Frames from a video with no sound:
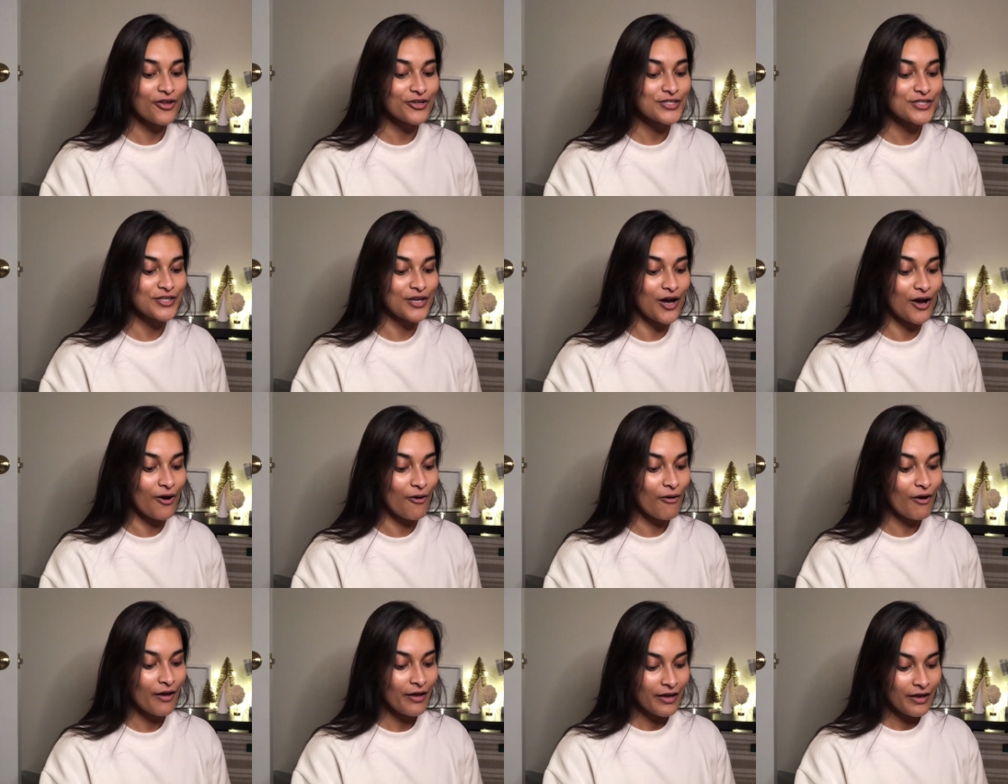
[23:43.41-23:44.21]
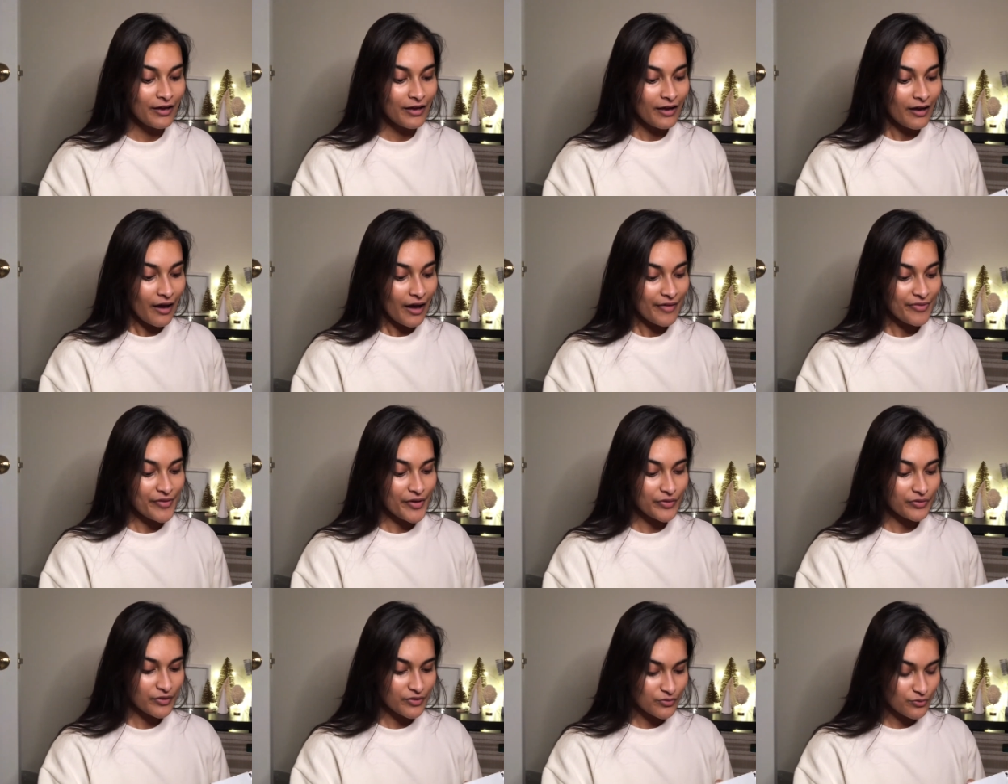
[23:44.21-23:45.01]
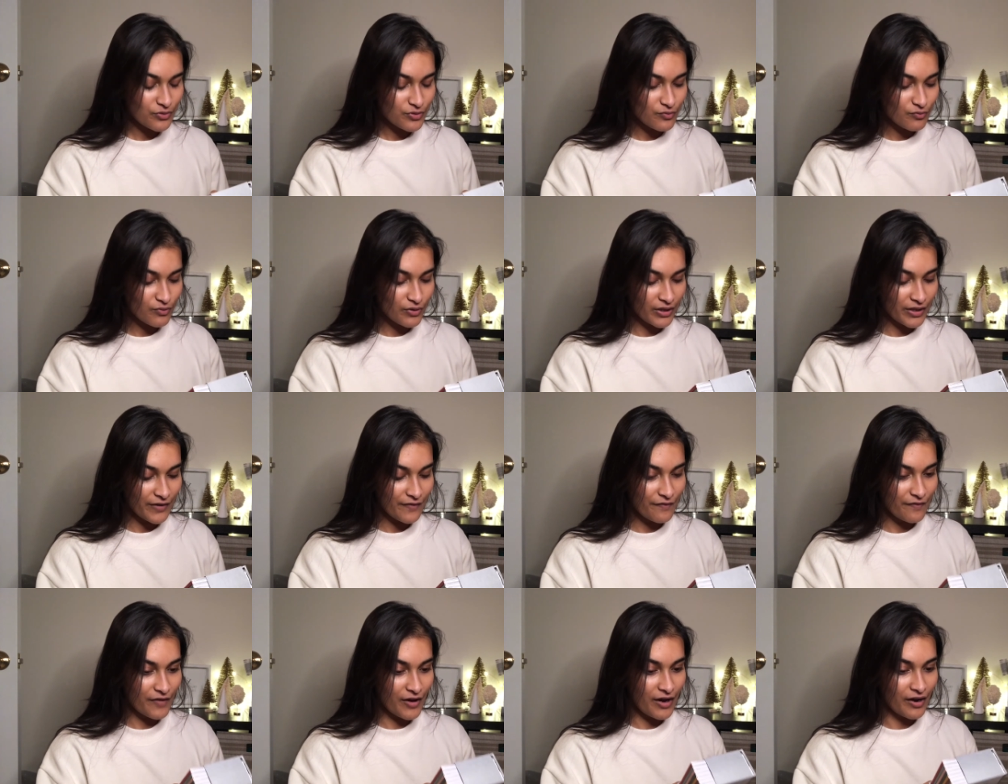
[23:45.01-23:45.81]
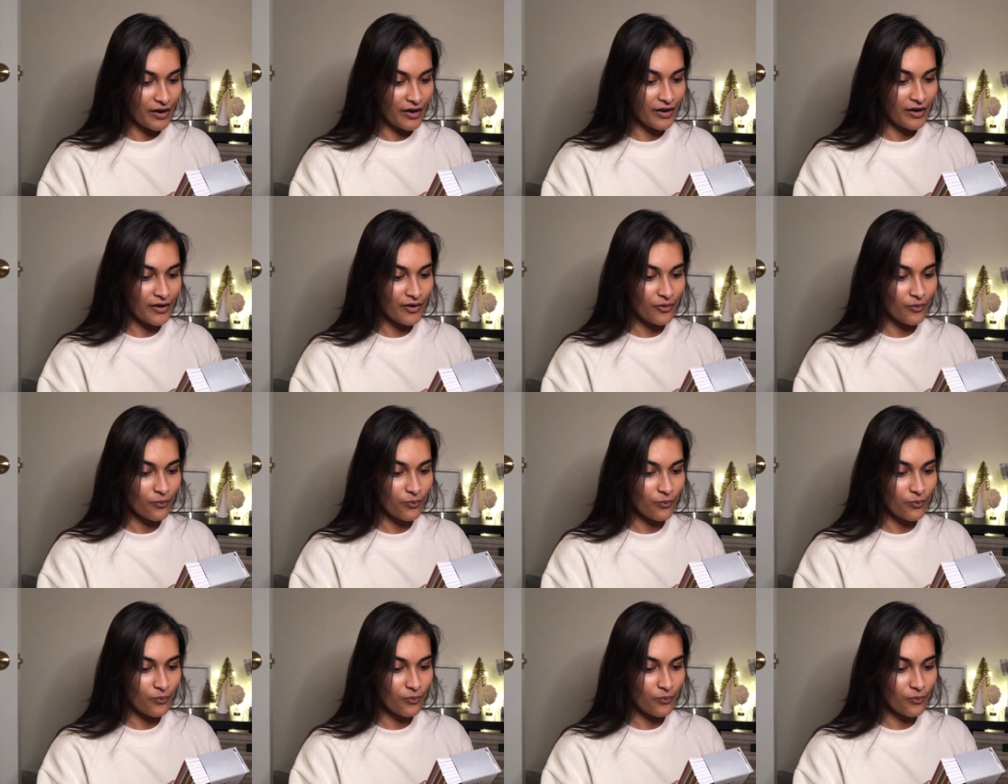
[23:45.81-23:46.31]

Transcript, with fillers: so I thought this was really fun.